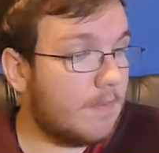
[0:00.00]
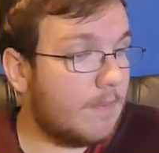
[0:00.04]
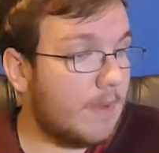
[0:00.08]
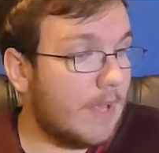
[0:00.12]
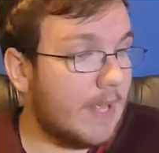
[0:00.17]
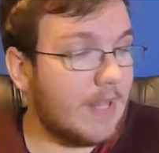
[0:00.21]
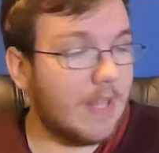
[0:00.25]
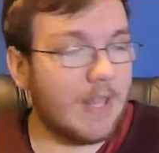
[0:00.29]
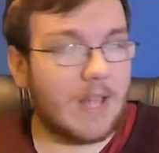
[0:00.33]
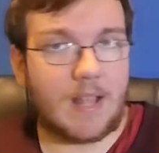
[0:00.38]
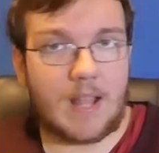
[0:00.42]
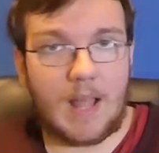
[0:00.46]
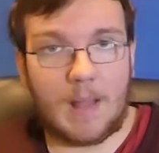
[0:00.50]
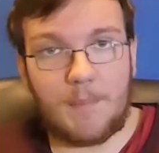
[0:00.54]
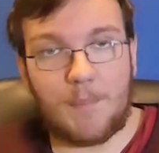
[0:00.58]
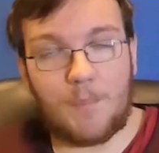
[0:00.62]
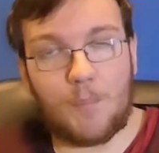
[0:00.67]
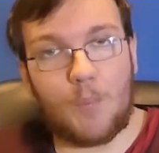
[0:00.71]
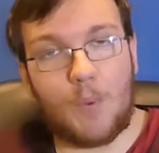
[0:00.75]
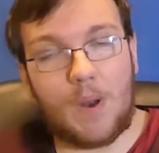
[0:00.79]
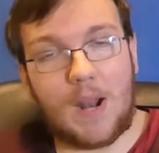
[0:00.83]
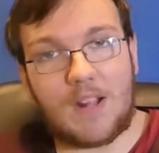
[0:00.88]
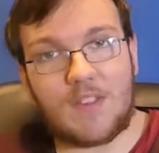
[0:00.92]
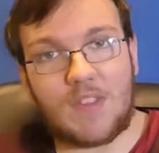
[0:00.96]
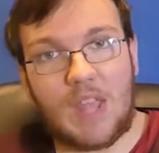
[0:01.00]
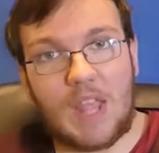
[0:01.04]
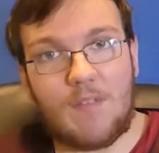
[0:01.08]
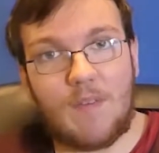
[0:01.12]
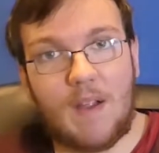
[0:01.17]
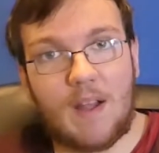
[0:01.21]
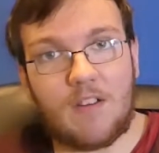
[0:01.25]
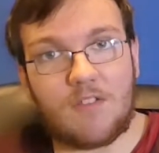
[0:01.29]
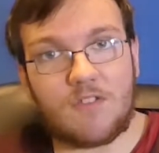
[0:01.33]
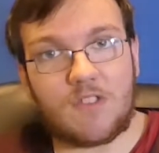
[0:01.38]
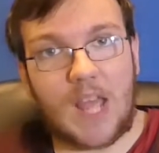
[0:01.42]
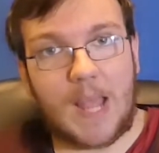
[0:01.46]
when I say
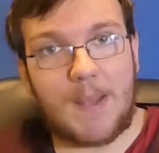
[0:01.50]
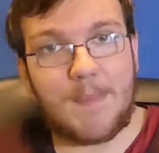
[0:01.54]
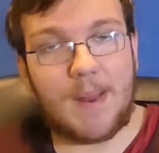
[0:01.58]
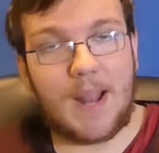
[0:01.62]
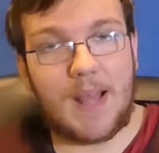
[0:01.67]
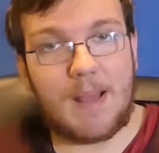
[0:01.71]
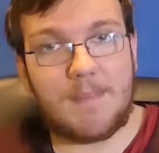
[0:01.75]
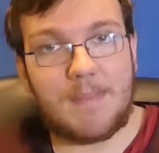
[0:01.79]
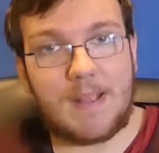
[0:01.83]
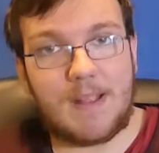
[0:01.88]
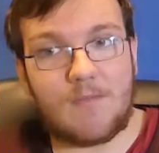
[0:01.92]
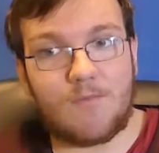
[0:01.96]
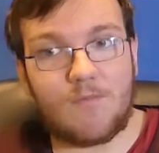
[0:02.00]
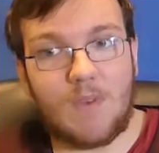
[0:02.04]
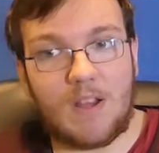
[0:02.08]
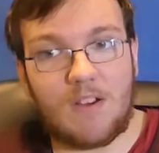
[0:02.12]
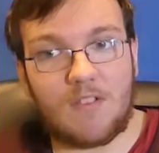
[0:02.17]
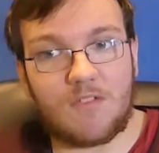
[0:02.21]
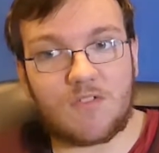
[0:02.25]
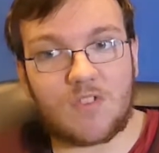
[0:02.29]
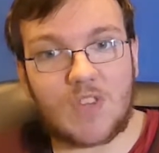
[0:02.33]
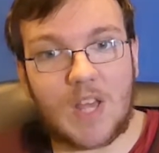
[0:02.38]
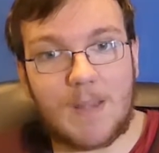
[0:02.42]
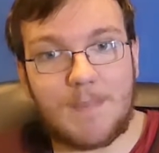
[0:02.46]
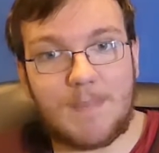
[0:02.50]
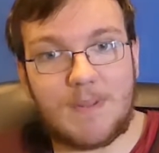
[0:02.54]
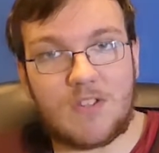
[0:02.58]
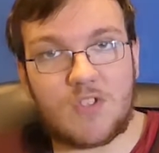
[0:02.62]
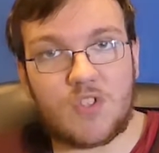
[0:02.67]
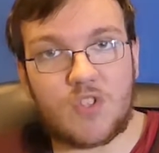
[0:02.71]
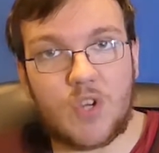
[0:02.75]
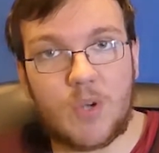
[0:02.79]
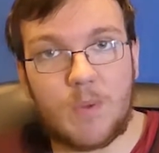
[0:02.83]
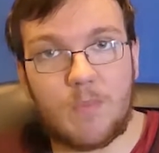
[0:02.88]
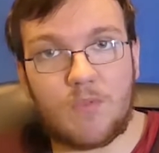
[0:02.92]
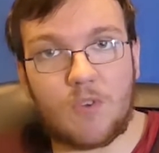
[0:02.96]
right on time, and I mean right on time in
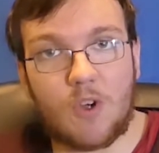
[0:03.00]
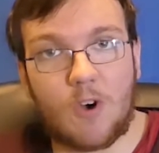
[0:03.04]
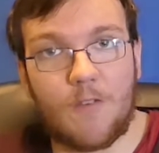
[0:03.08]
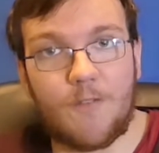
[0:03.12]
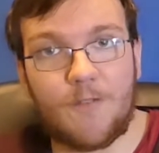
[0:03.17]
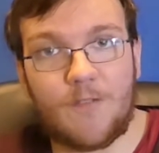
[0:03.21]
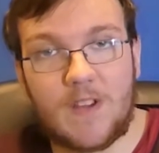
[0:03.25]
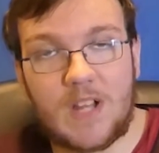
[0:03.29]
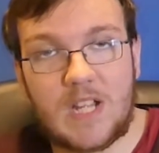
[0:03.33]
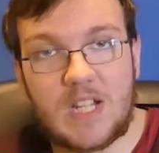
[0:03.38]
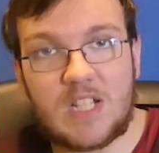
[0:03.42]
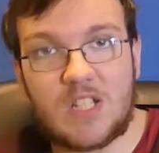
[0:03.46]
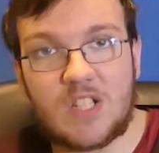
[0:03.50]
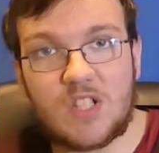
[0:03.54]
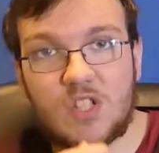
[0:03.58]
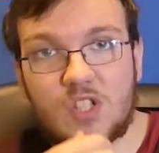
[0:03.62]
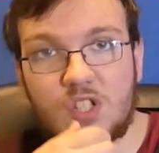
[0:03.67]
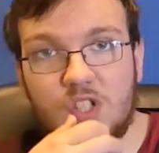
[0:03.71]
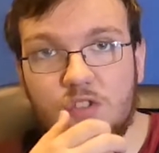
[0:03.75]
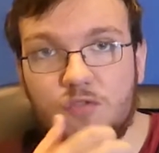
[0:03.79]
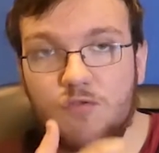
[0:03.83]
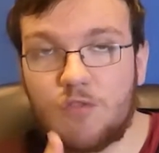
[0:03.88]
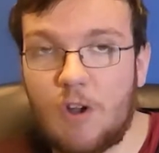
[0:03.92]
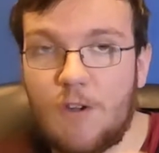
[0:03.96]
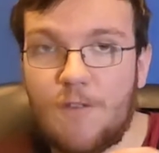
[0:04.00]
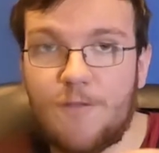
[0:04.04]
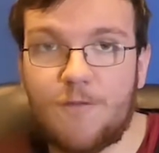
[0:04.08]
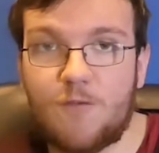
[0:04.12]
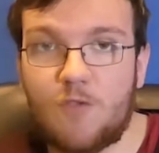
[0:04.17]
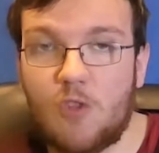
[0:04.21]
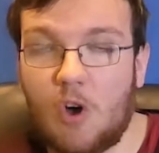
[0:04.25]
terms of his growth,